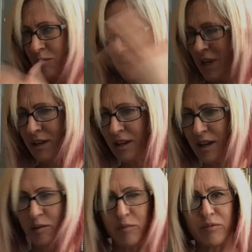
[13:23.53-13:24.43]
made
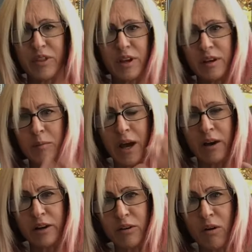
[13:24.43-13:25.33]
him think
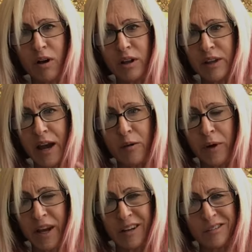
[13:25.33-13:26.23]
about it all that
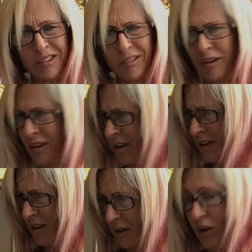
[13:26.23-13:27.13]
way. And I'm
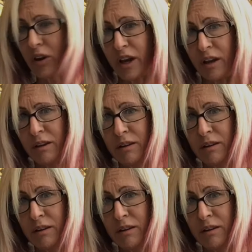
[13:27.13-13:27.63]
like, okay,